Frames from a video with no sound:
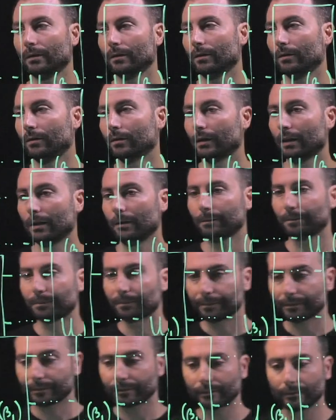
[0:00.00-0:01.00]
Okay?
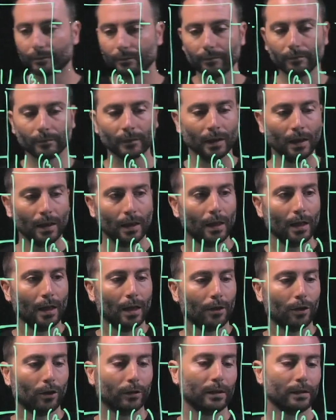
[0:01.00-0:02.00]

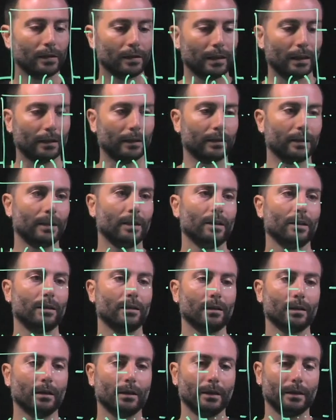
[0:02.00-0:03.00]
Notice that
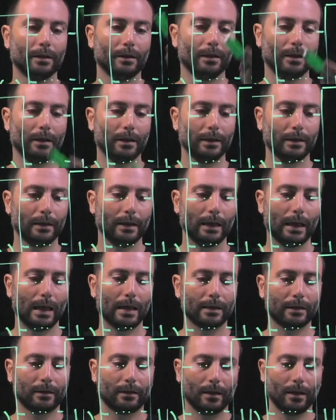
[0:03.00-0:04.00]
here in the
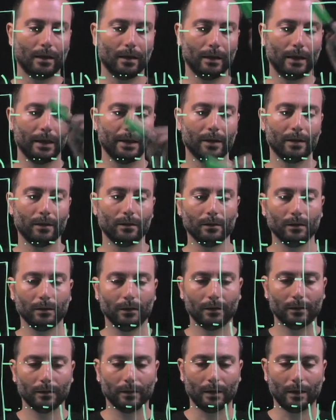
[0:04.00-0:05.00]
last layer,
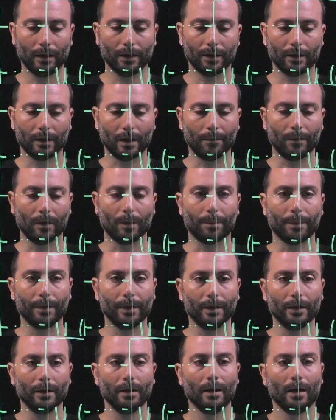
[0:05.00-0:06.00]
the layer number
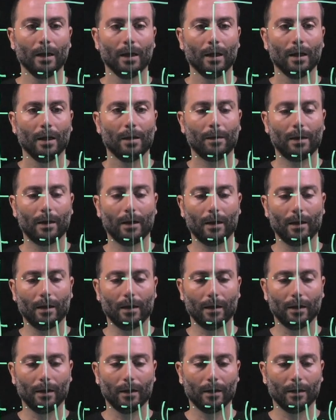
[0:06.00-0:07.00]
P,
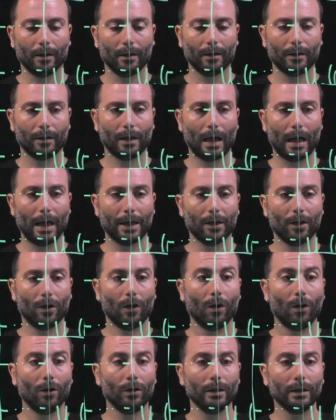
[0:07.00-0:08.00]
I
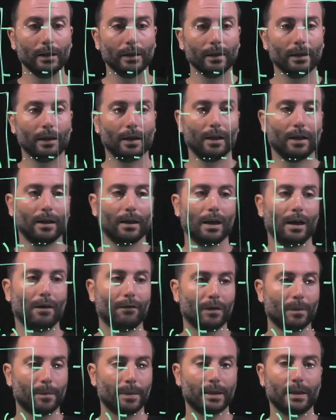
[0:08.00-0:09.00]
only
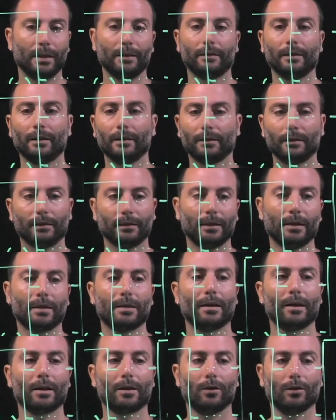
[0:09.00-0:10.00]
have represented the
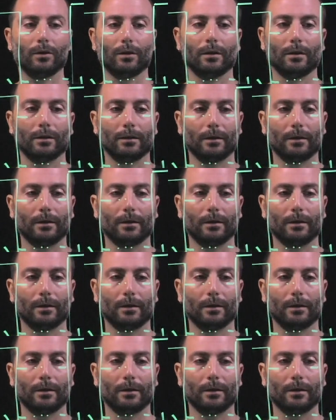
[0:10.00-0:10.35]
second